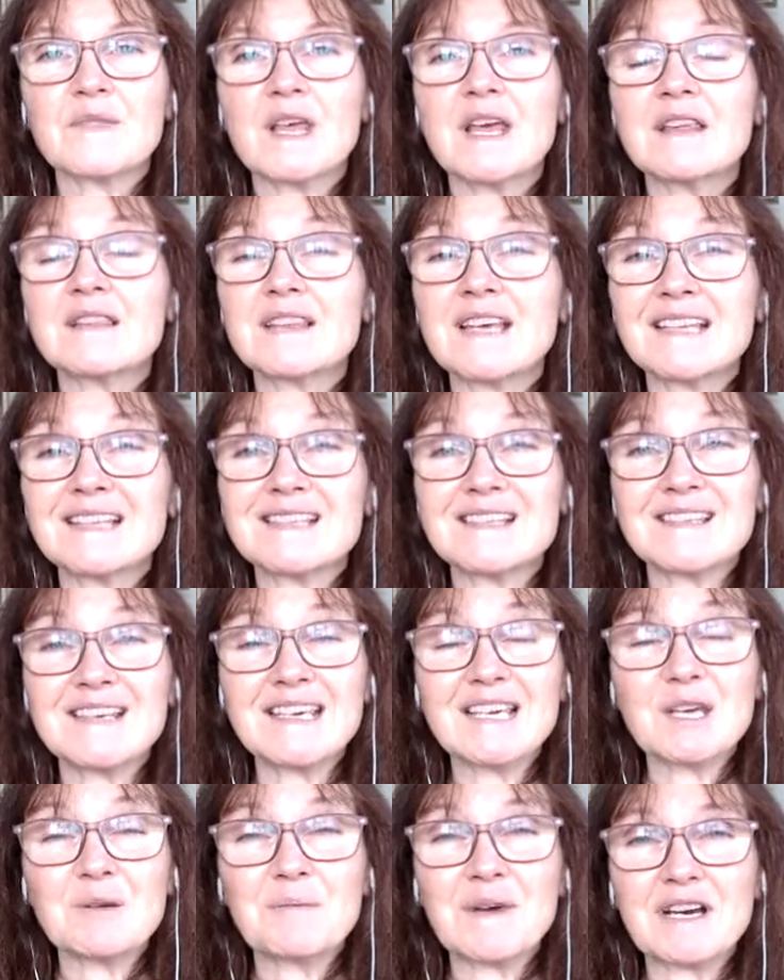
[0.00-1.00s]
then
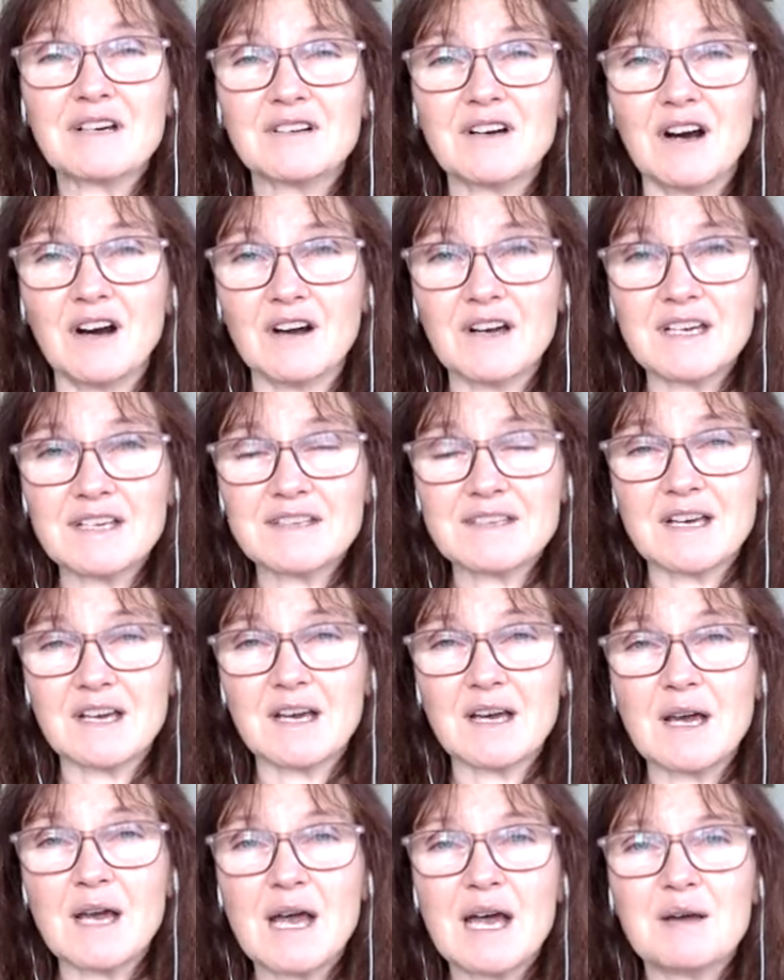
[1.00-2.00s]
think about
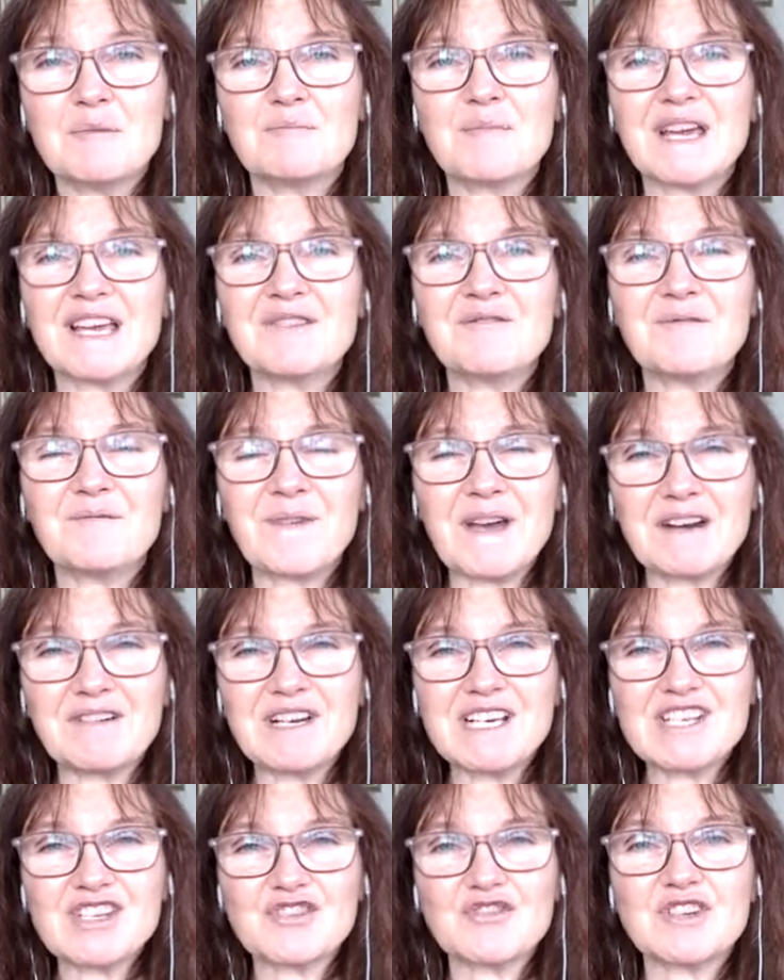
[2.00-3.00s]
either being very
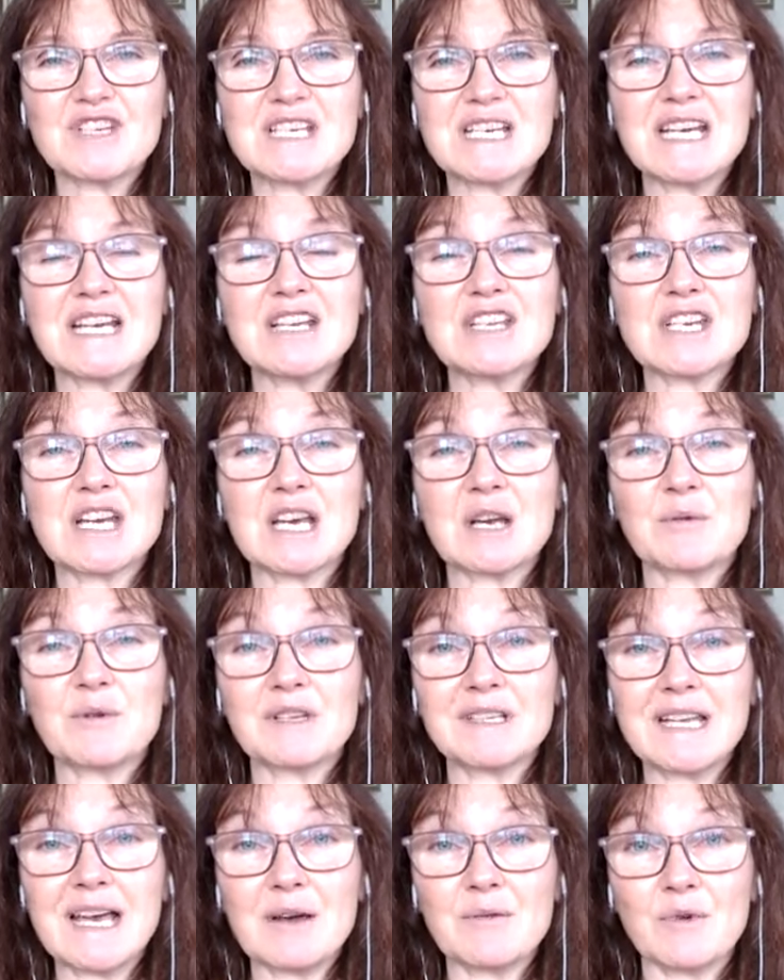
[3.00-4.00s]
strategic with
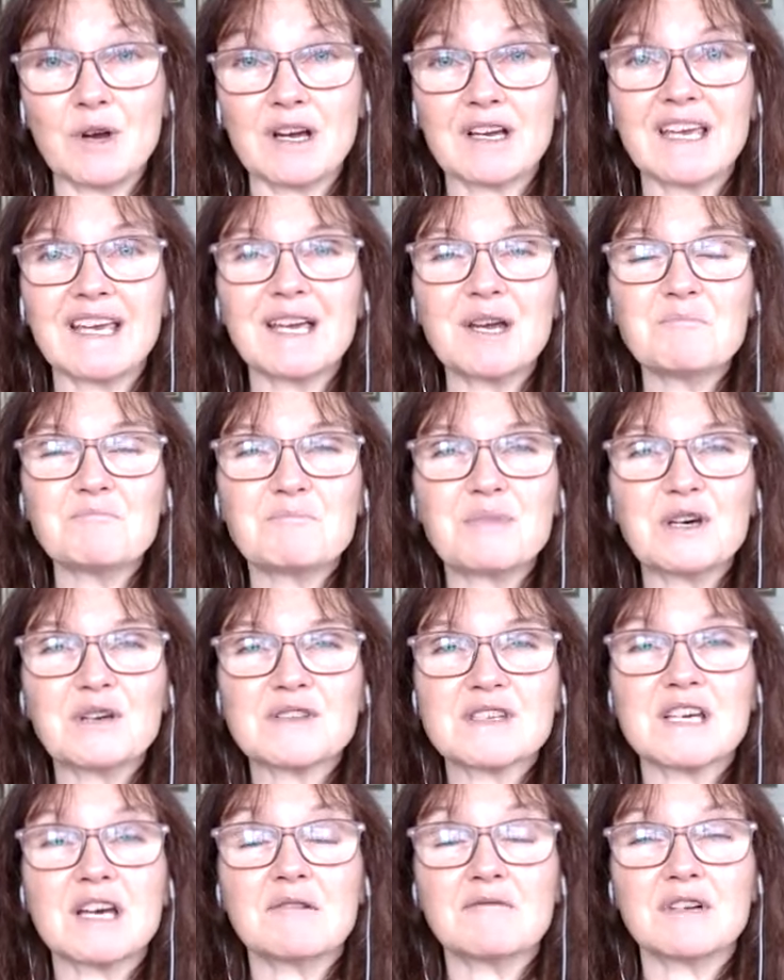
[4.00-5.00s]
networking and
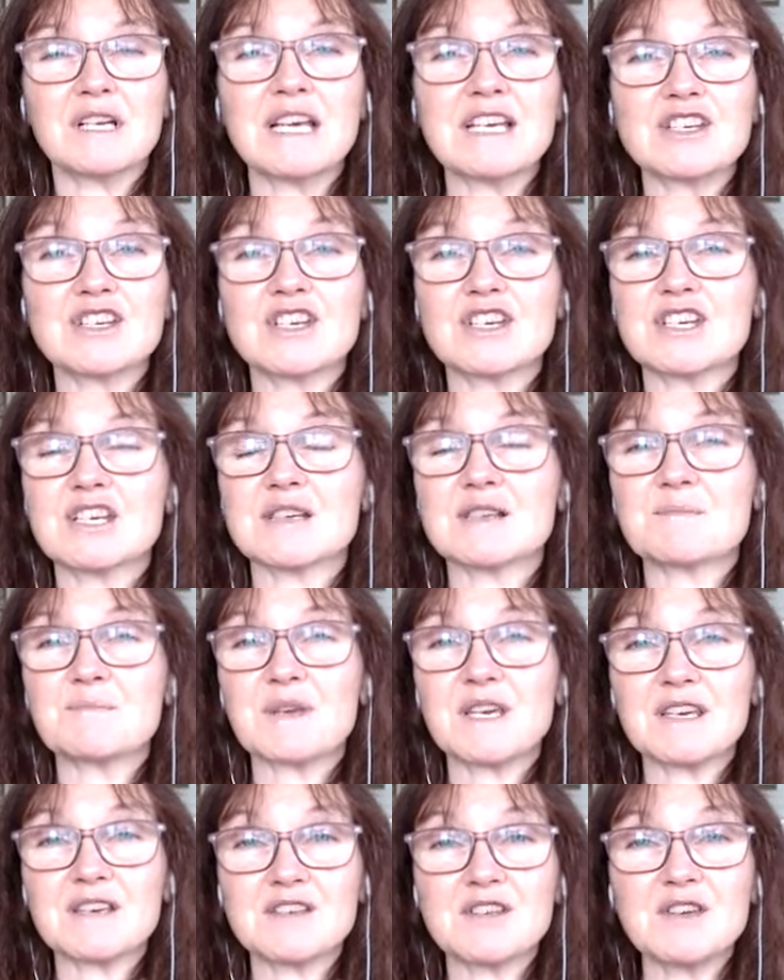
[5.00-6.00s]
building up relationships,
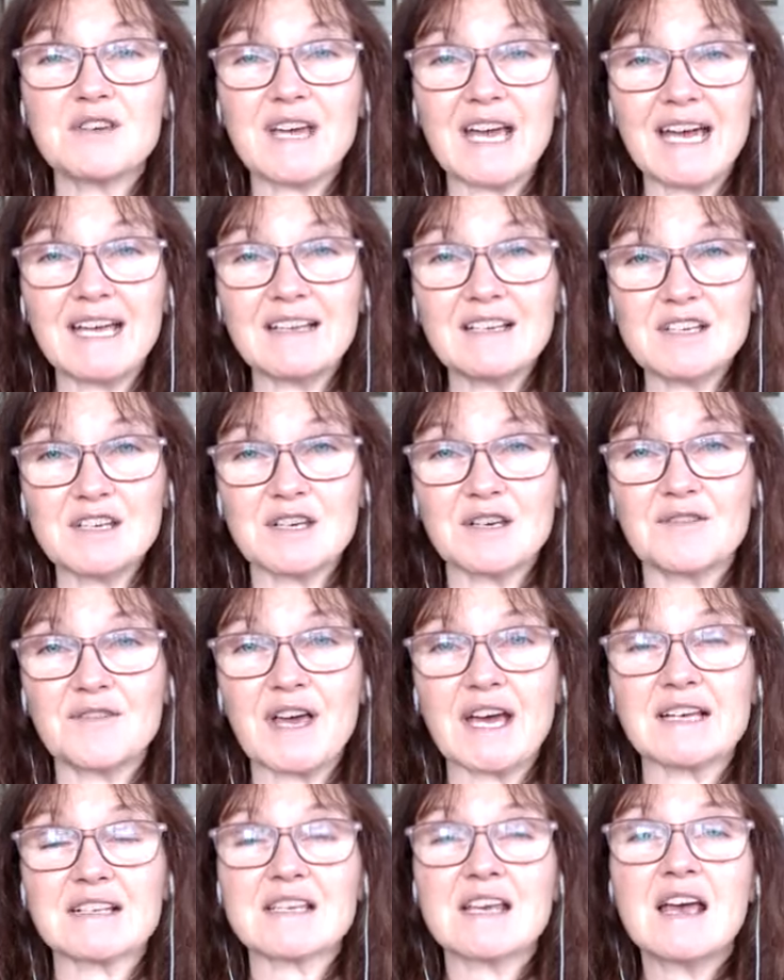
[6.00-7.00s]
because you can do
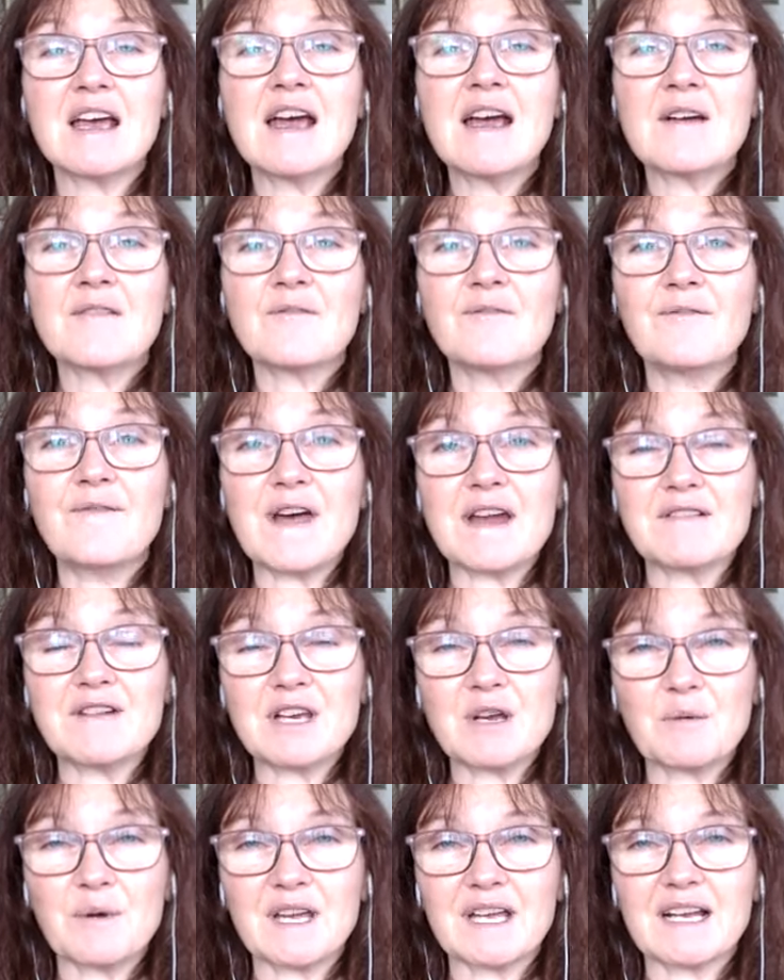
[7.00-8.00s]
that very
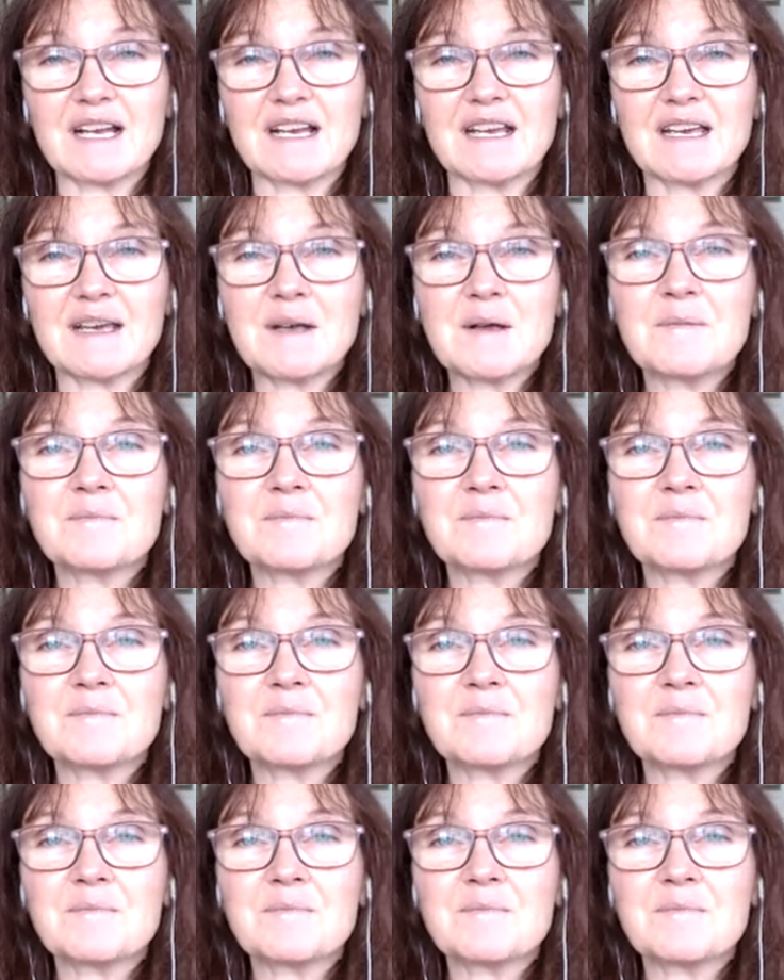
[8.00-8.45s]
quickly.